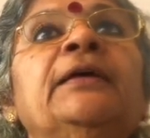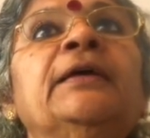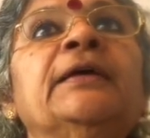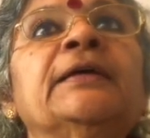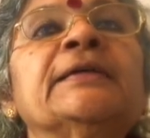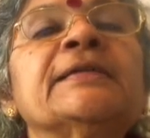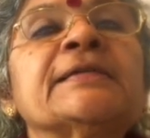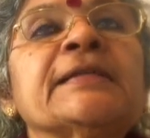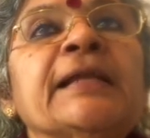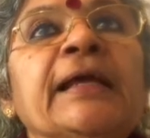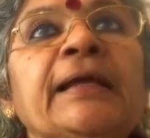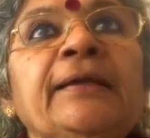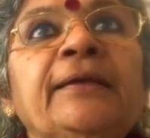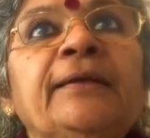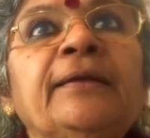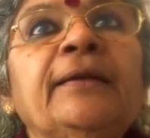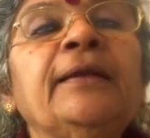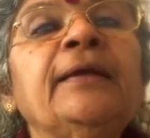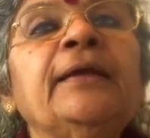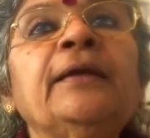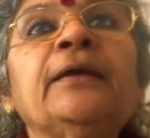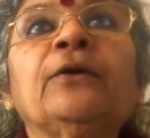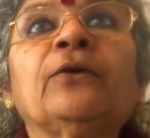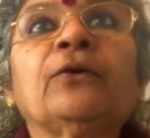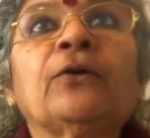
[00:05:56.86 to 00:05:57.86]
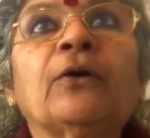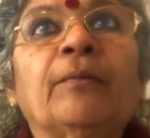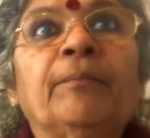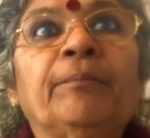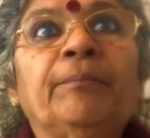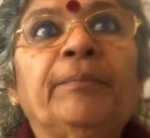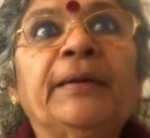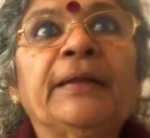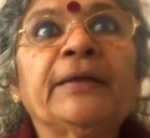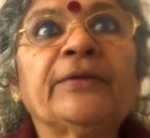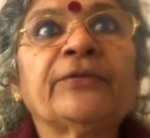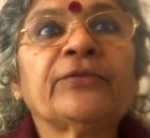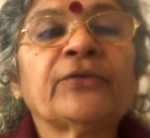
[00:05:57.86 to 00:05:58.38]
slightly
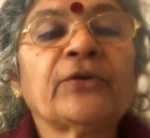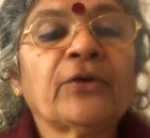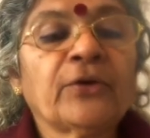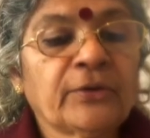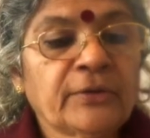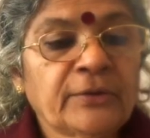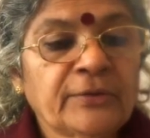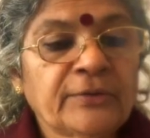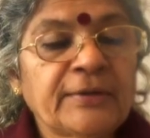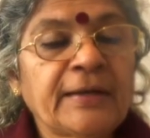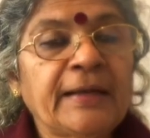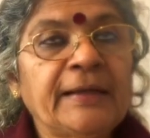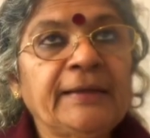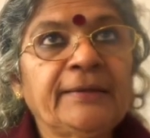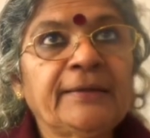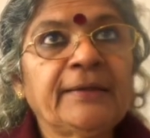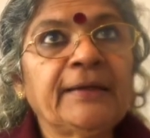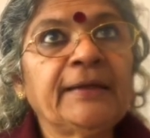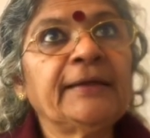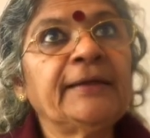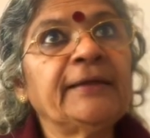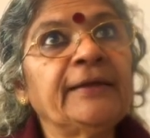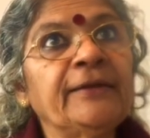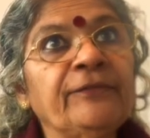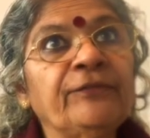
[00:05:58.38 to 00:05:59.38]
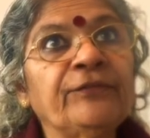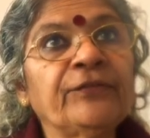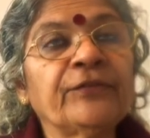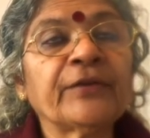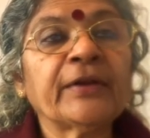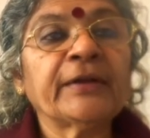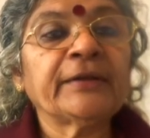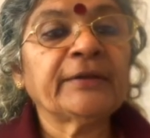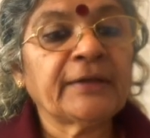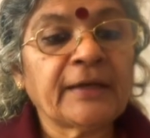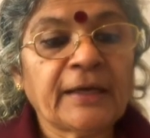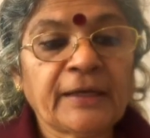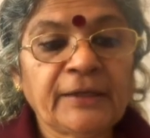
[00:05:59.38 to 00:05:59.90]
complex or slightly
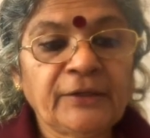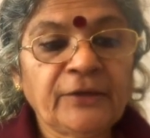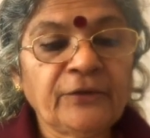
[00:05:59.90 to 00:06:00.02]
different kind